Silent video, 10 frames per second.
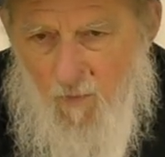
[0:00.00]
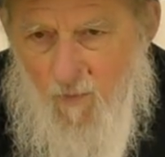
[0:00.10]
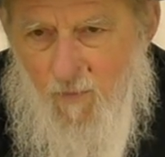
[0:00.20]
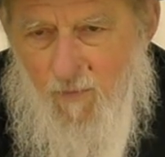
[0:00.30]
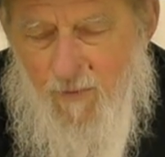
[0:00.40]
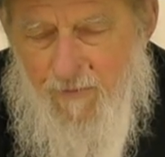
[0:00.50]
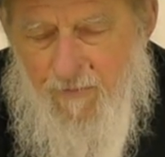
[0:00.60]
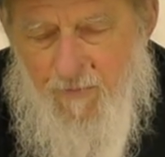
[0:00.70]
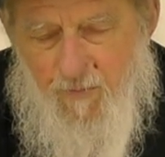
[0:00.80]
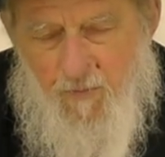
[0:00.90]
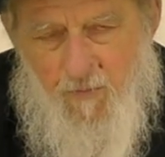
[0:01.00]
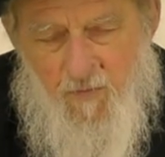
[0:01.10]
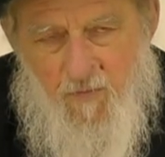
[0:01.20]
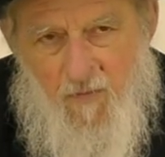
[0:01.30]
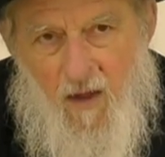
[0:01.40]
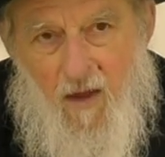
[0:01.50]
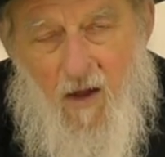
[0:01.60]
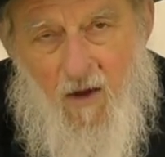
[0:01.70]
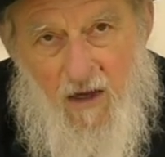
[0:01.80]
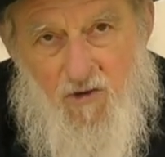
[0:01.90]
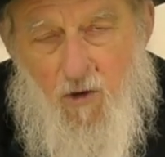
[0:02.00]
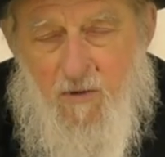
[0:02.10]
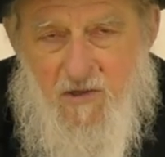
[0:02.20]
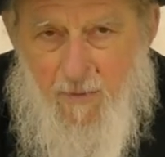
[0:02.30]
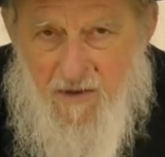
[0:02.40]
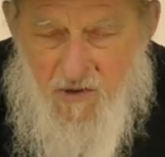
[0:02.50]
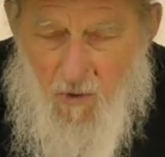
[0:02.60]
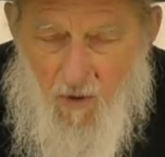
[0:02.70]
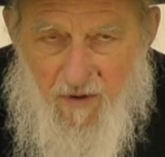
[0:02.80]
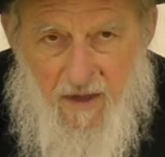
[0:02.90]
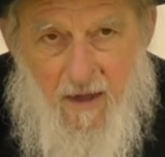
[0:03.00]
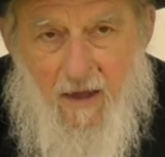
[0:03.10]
Uh, okay, tuma is a big story,